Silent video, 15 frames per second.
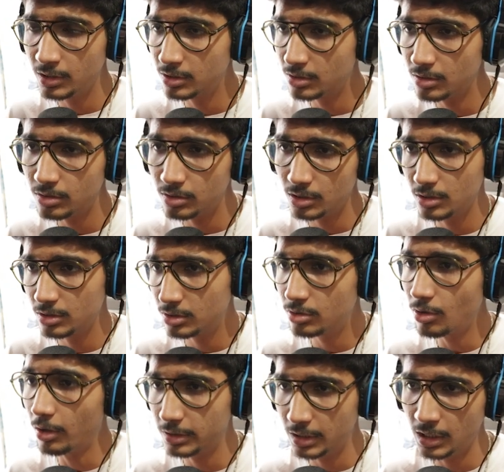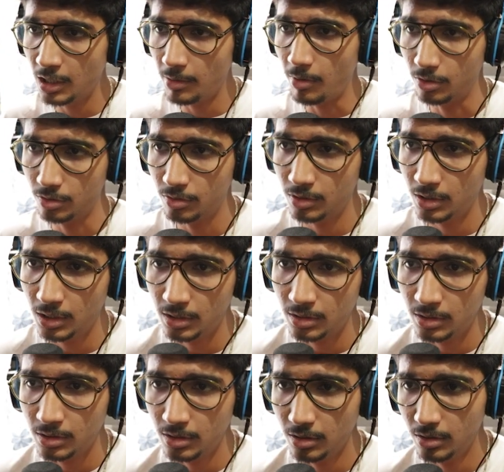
which is talking about only,